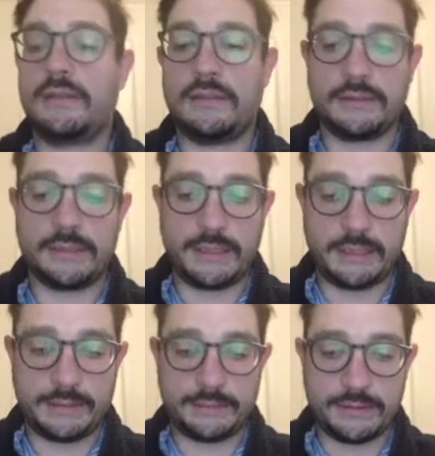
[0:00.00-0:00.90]
Okay, I'm
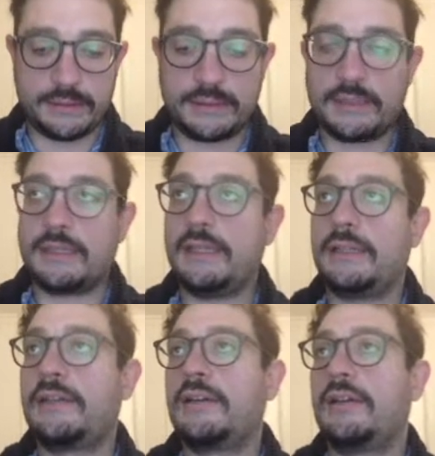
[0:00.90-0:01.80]
gonna git
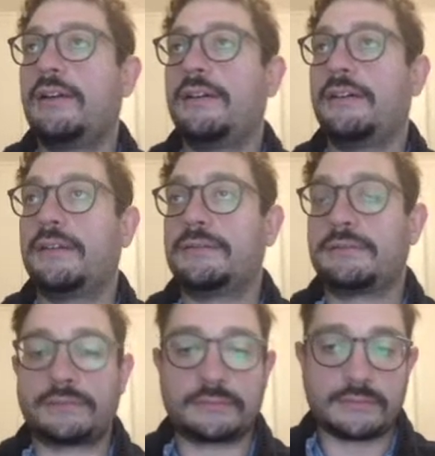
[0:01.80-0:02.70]
clone.
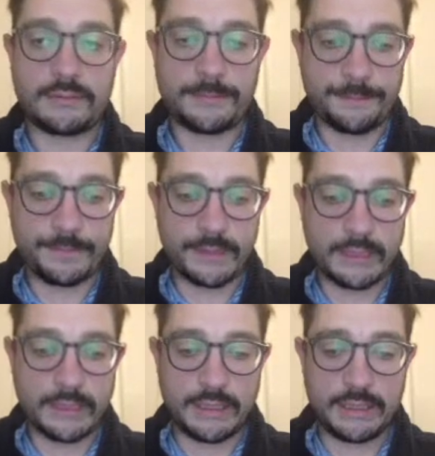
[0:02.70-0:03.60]

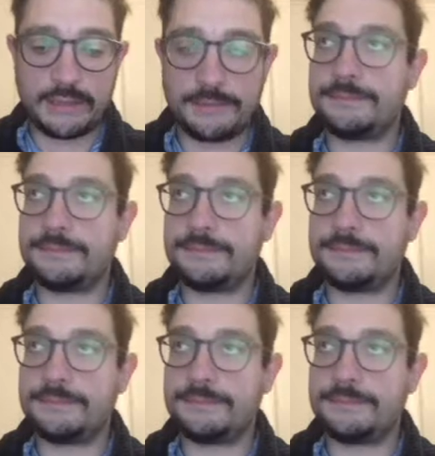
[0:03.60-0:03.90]
I'm